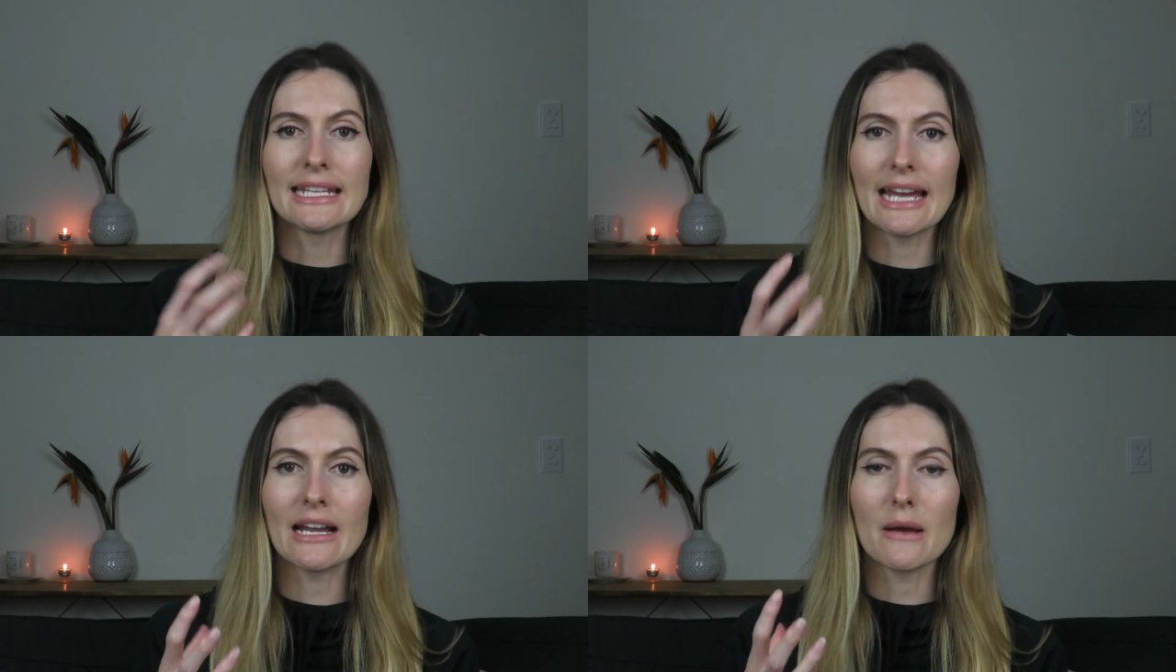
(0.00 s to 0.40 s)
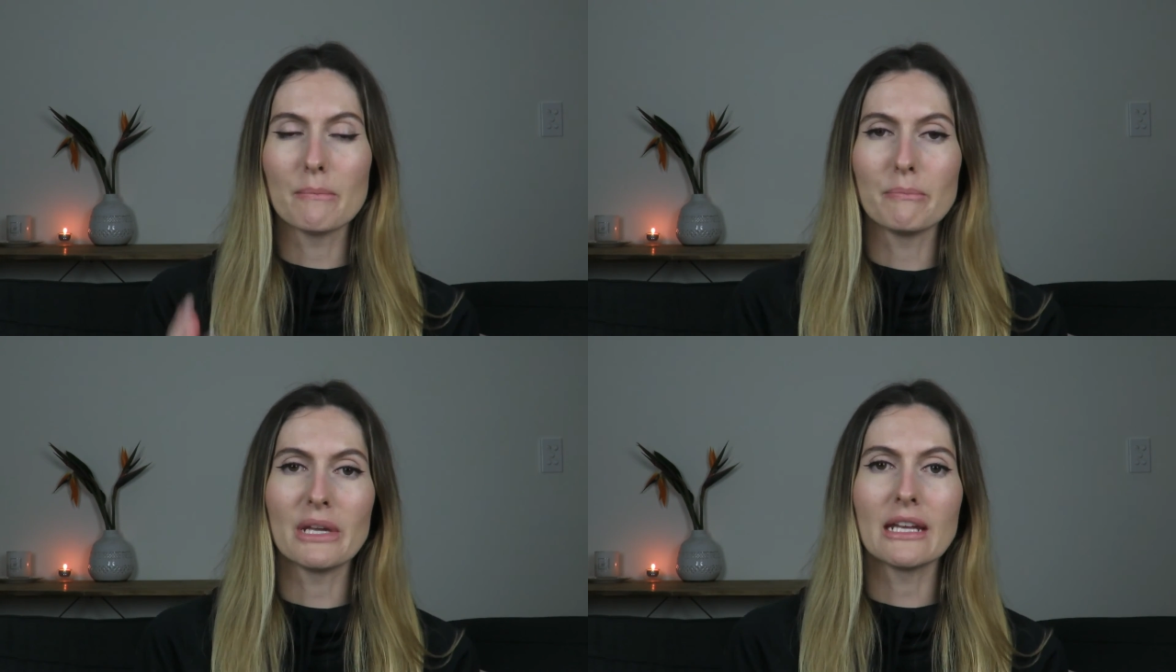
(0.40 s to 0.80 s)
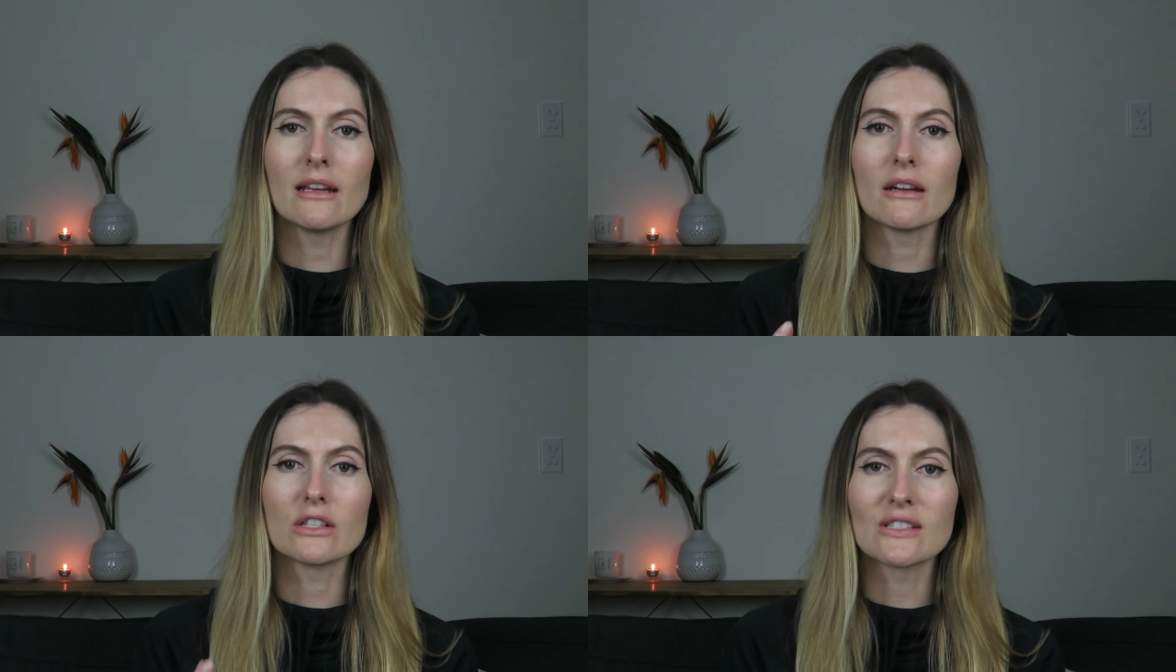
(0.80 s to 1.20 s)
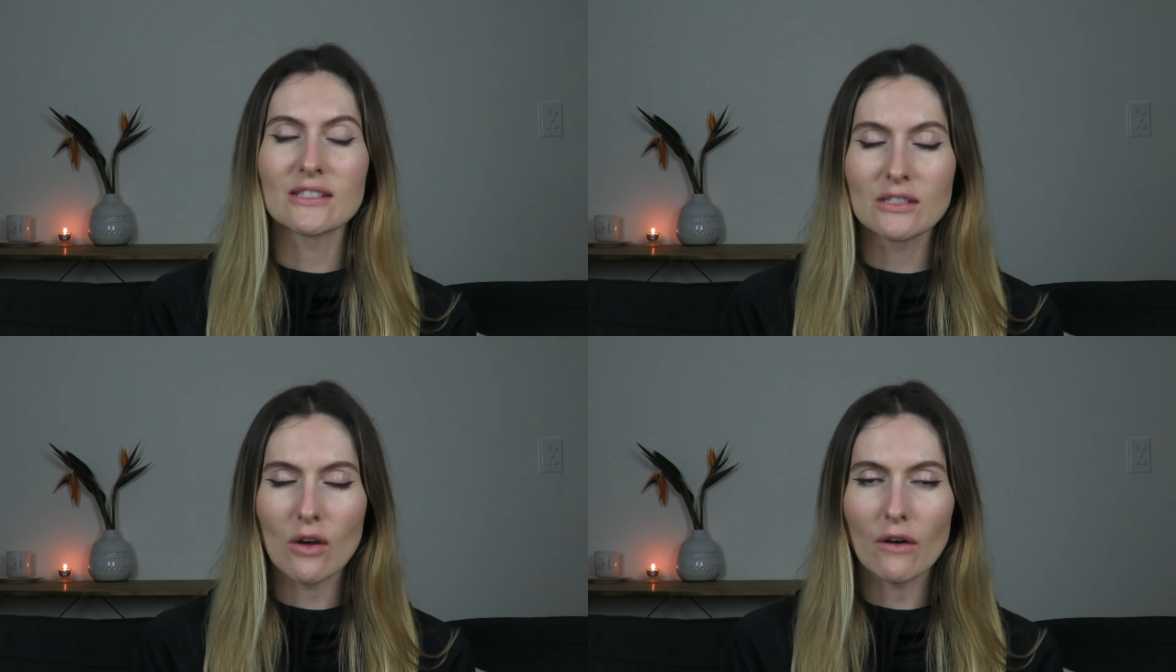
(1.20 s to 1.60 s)
Get a big,
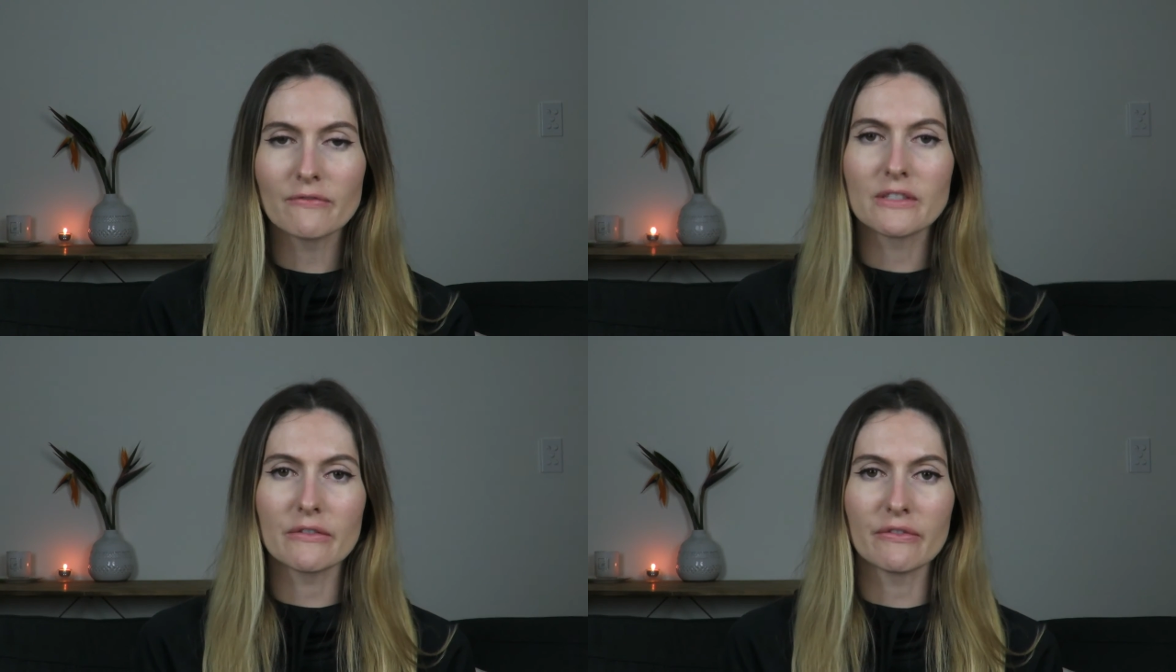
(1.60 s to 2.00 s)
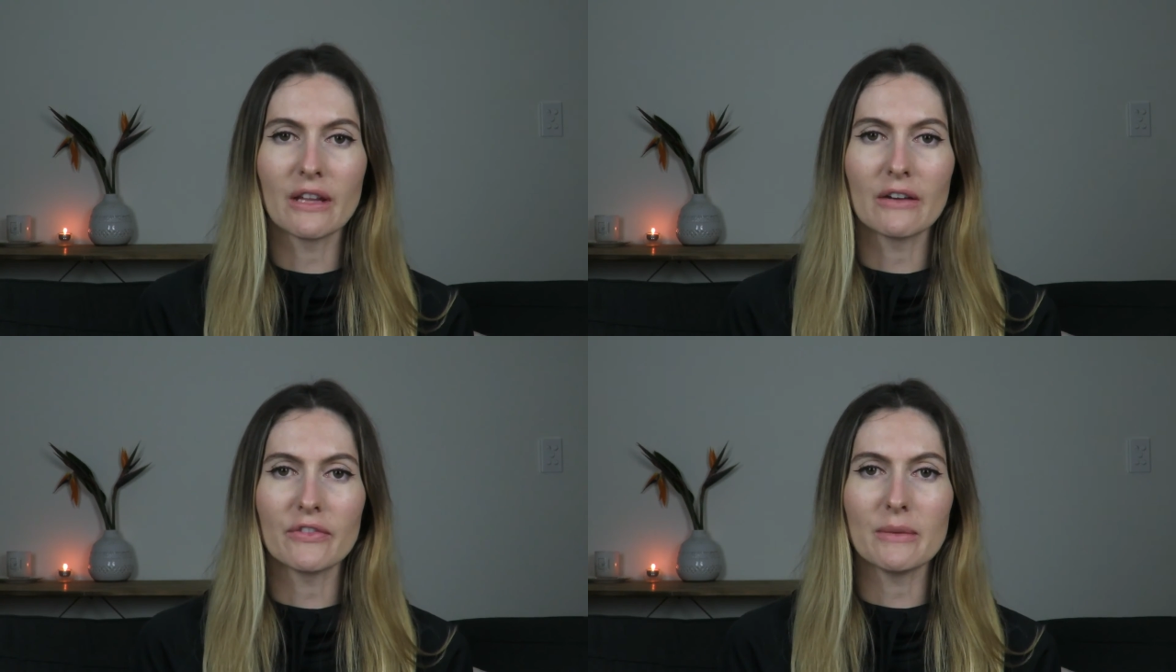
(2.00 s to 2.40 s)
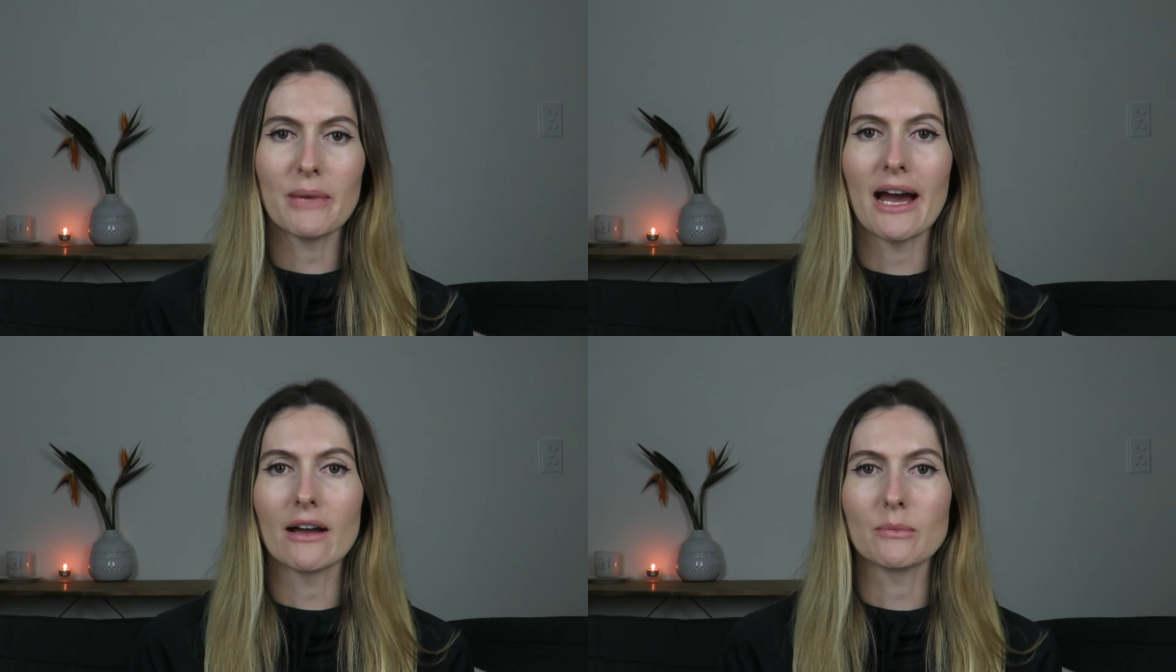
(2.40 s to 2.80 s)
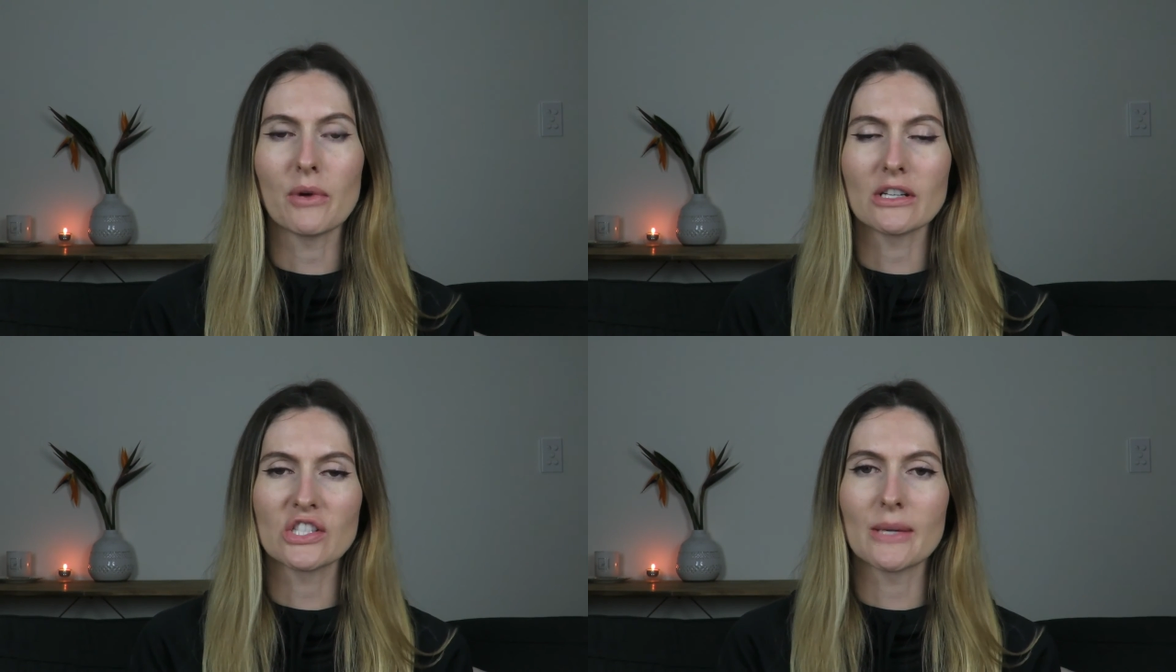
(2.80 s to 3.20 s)
soft, fluffy powder
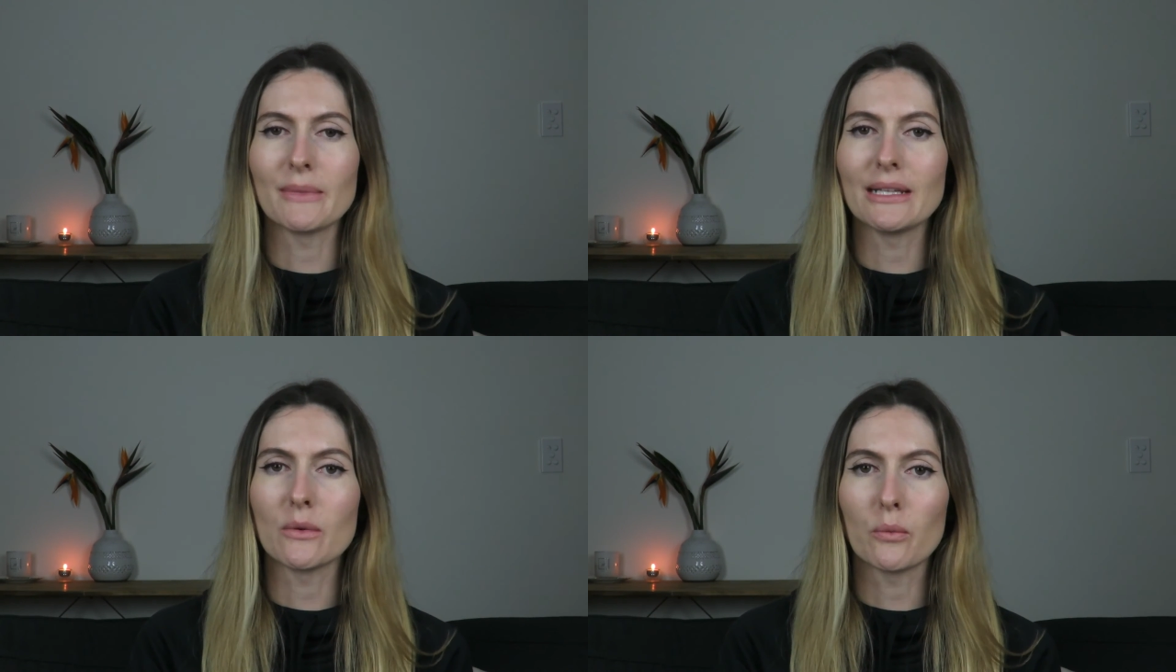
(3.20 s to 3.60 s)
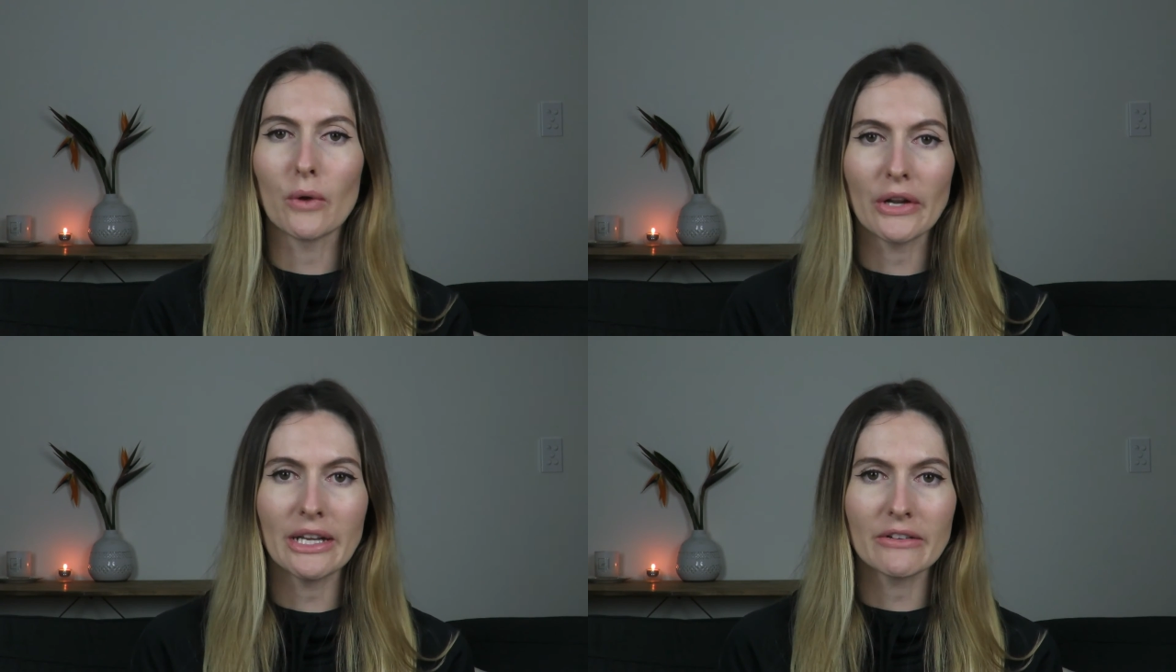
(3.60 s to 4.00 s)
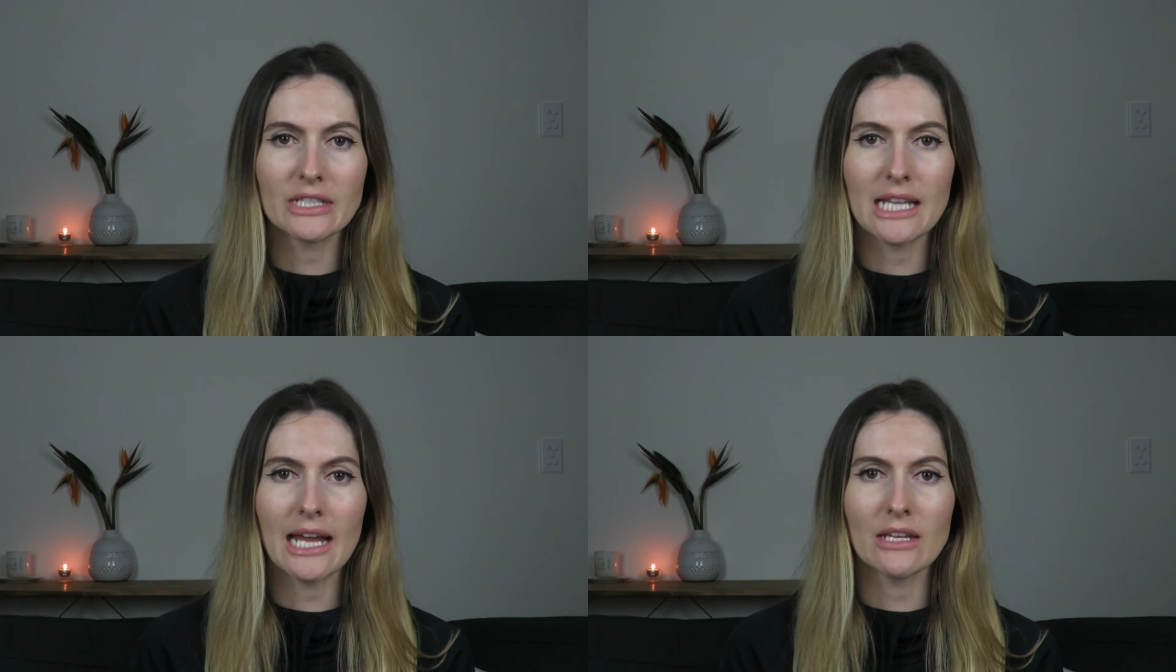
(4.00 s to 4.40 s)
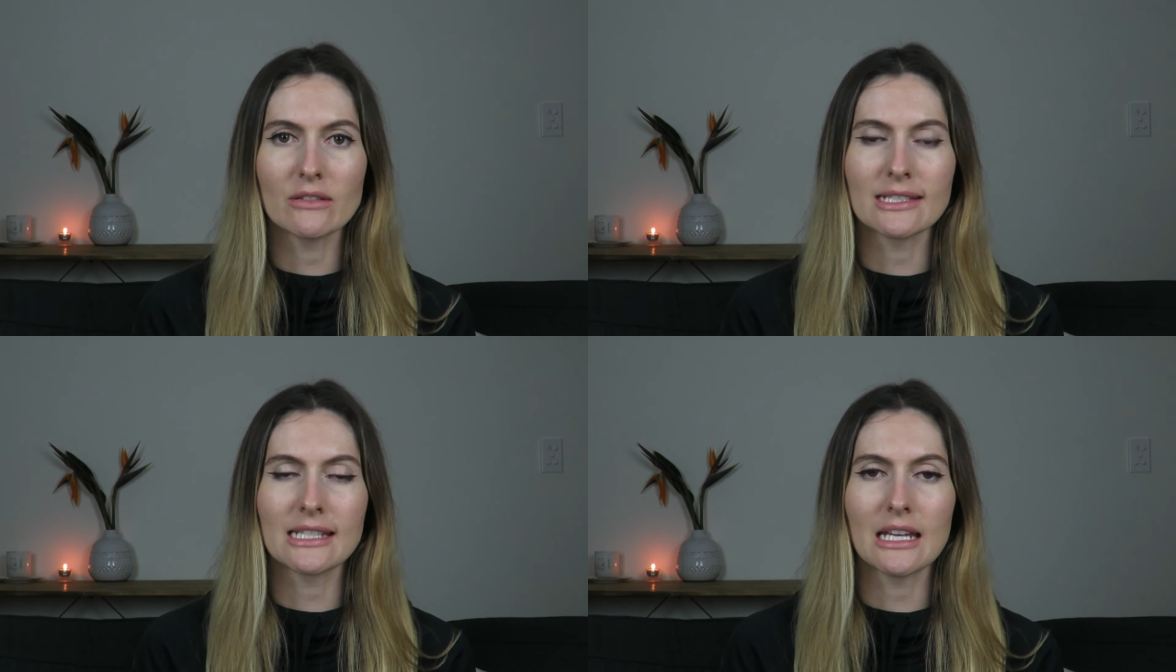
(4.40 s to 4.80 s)
brush, something that won't irritate
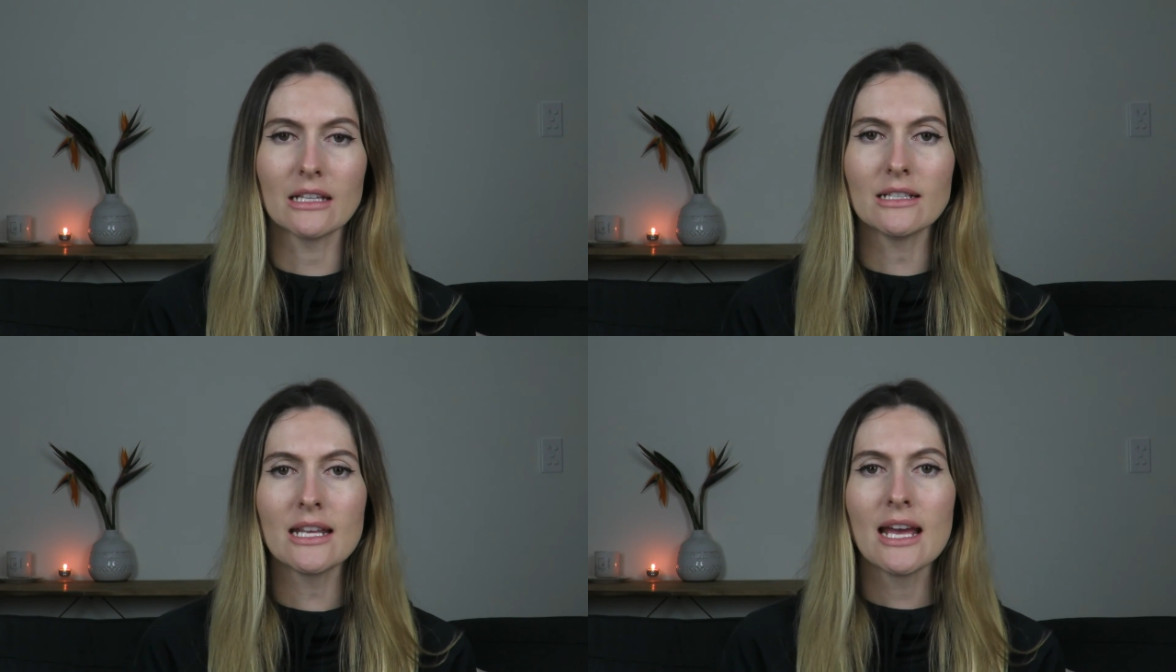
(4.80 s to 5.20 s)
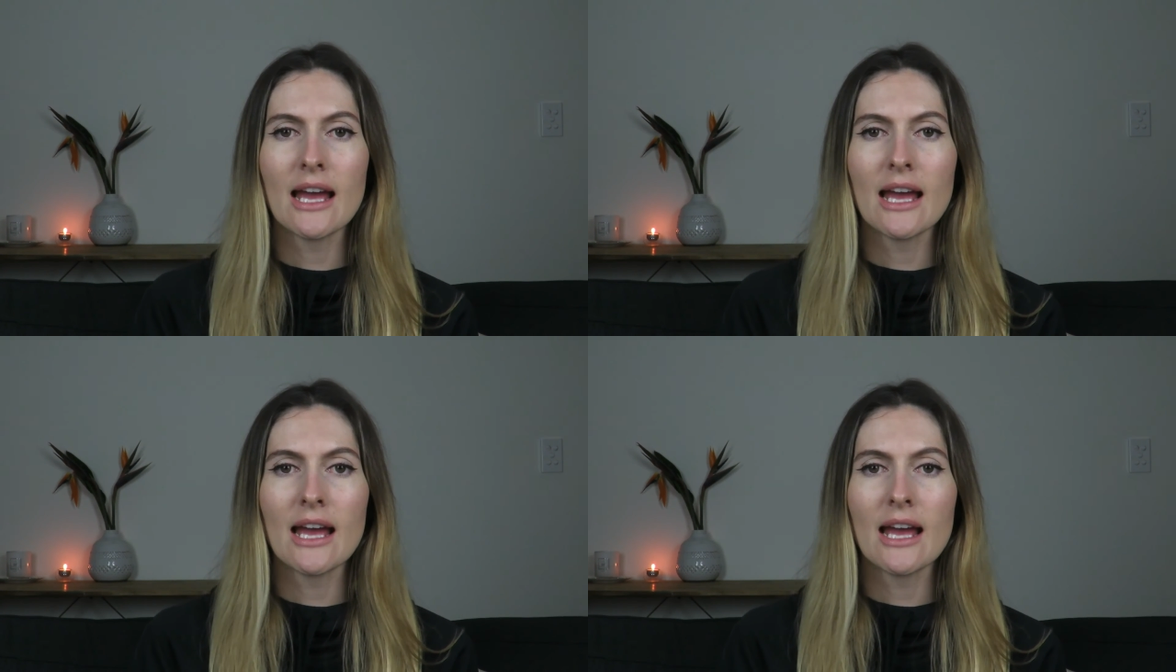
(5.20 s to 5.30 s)
your skin,